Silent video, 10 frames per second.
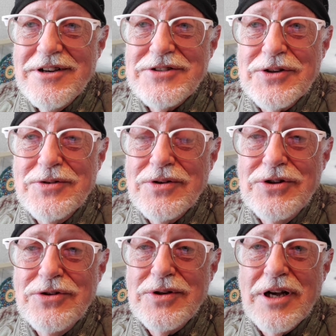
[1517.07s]
So
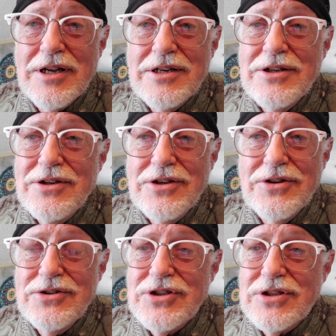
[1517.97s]
you not, you
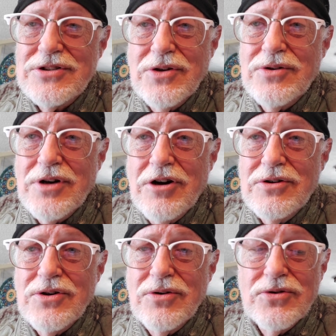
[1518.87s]
know, just don't all,
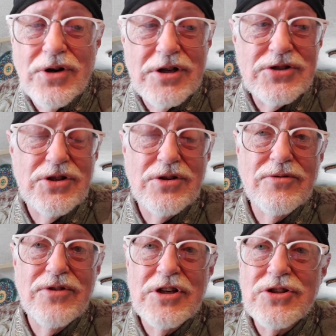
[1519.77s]
don't trust your
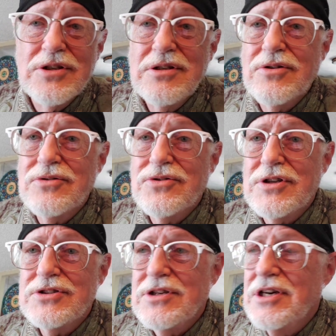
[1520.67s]
vision, don't
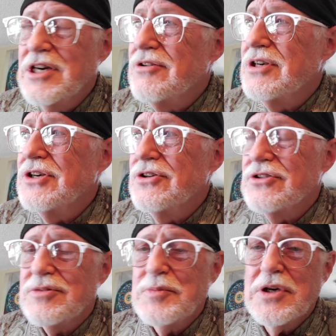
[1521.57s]
trust your hearing or your
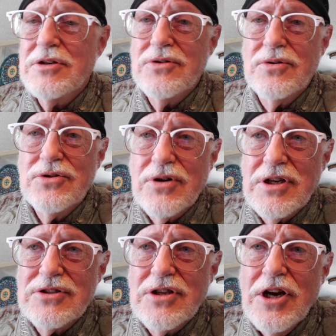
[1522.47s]
smell, don't
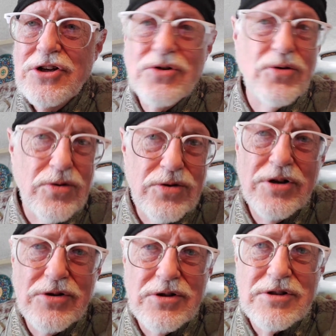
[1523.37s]
trust your own
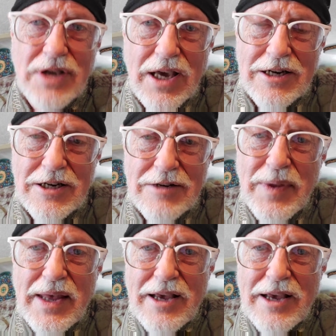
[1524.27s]
understanding.